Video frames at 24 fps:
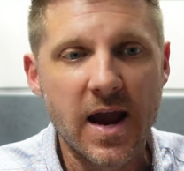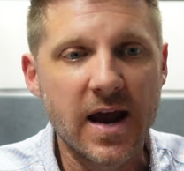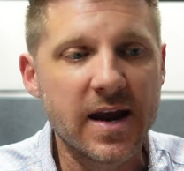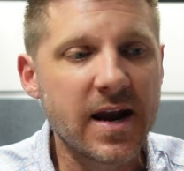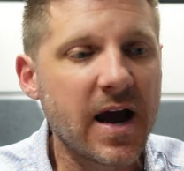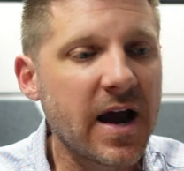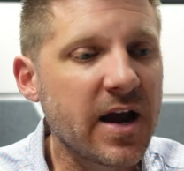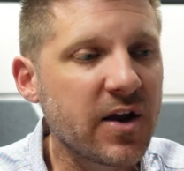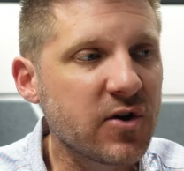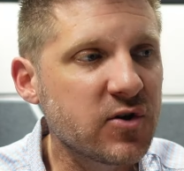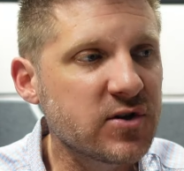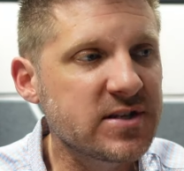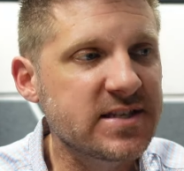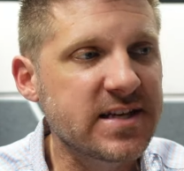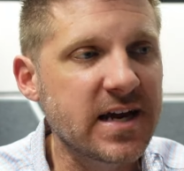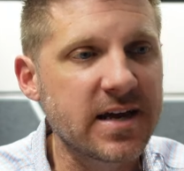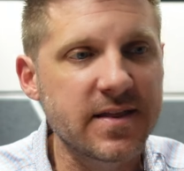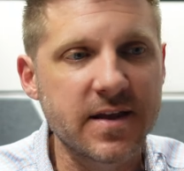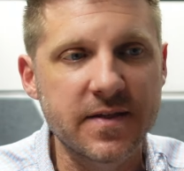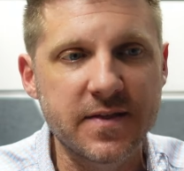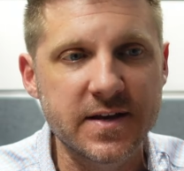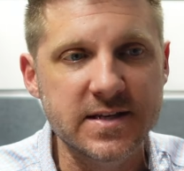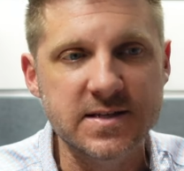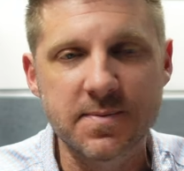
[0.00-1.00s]
And I understand
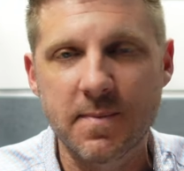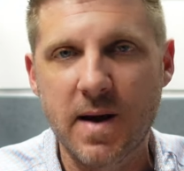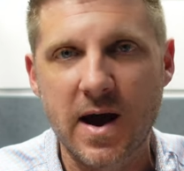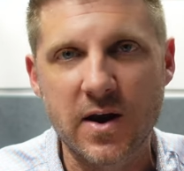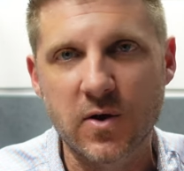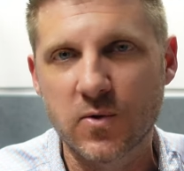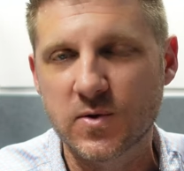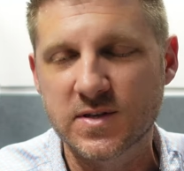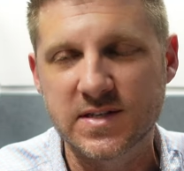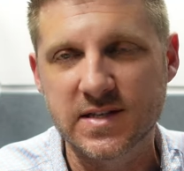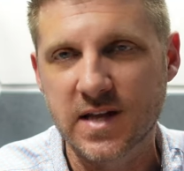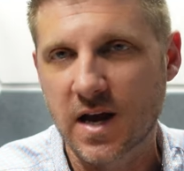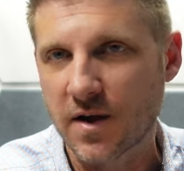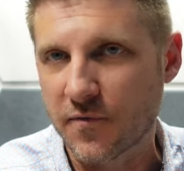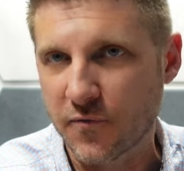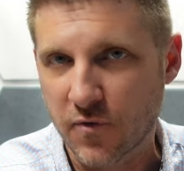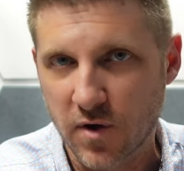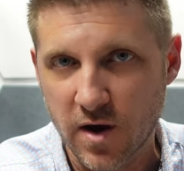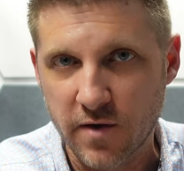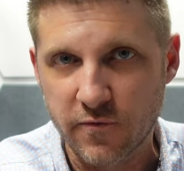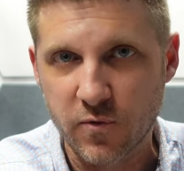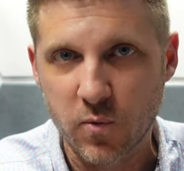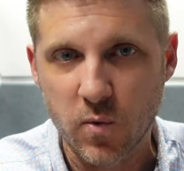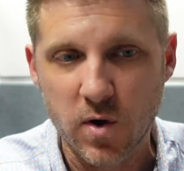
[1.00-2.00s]
that this model is not for
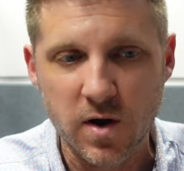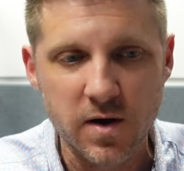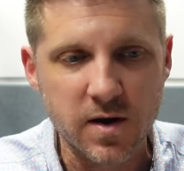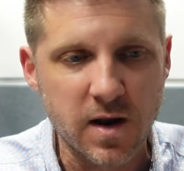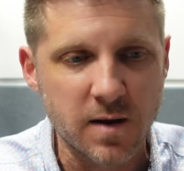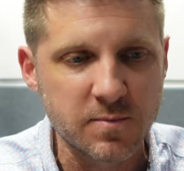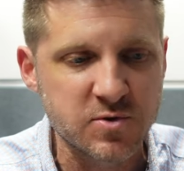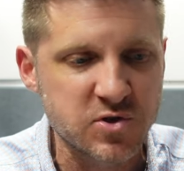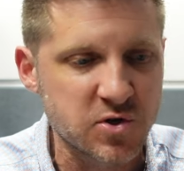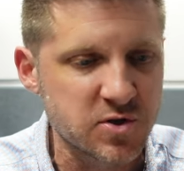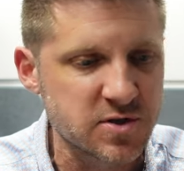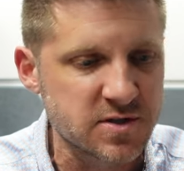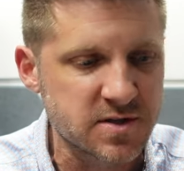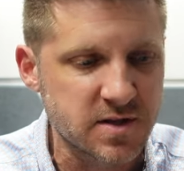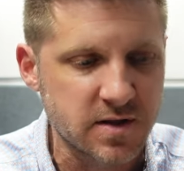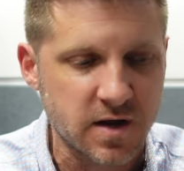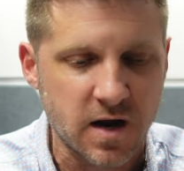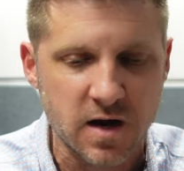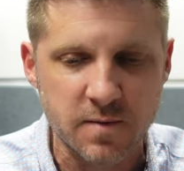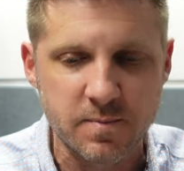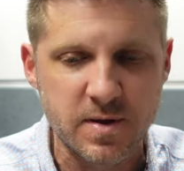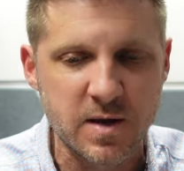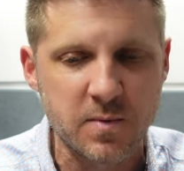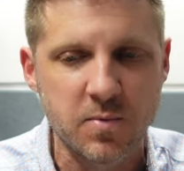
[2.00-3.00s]
everyone. I'm sure there's a
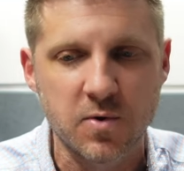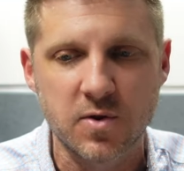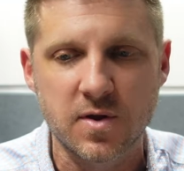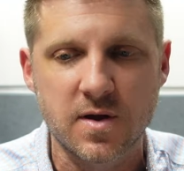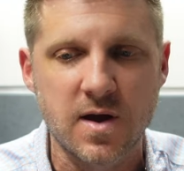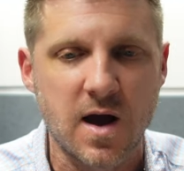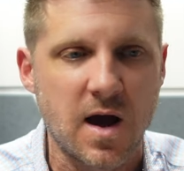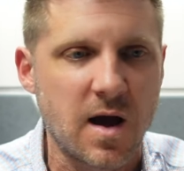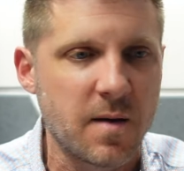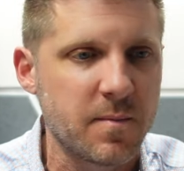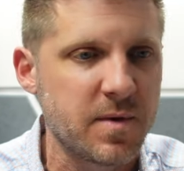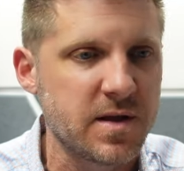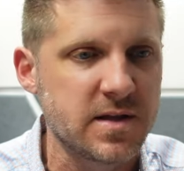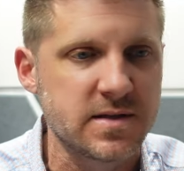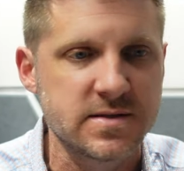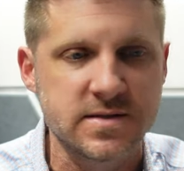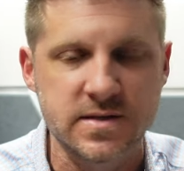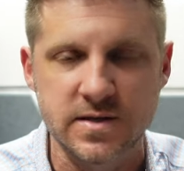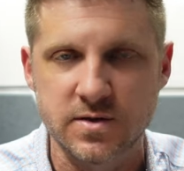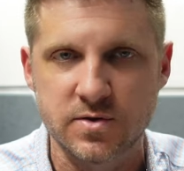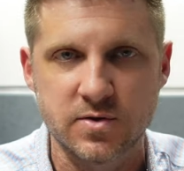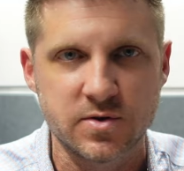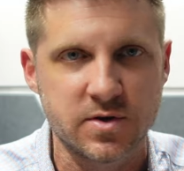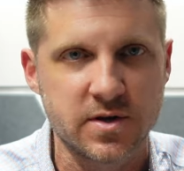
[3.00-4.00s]
lot of people in the comments
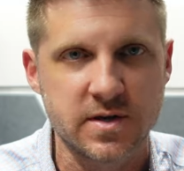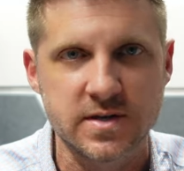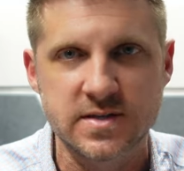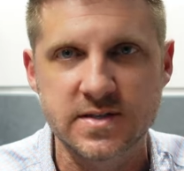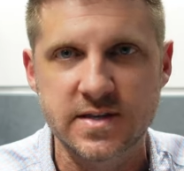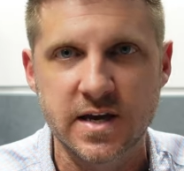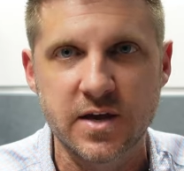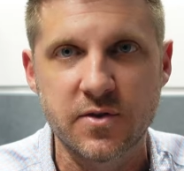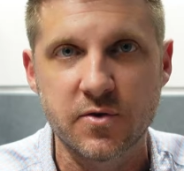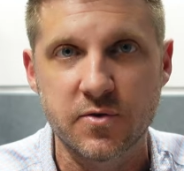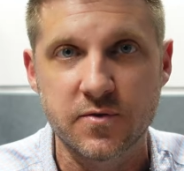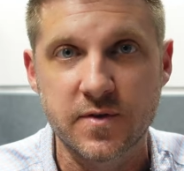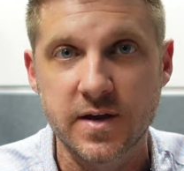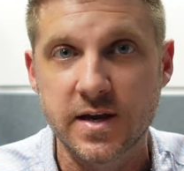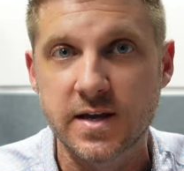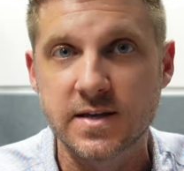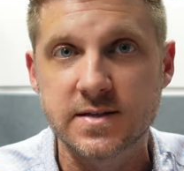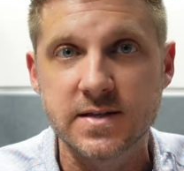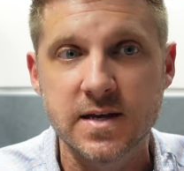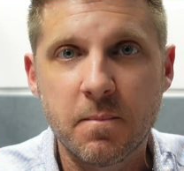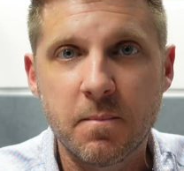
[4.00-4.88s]
and they're going to say their things,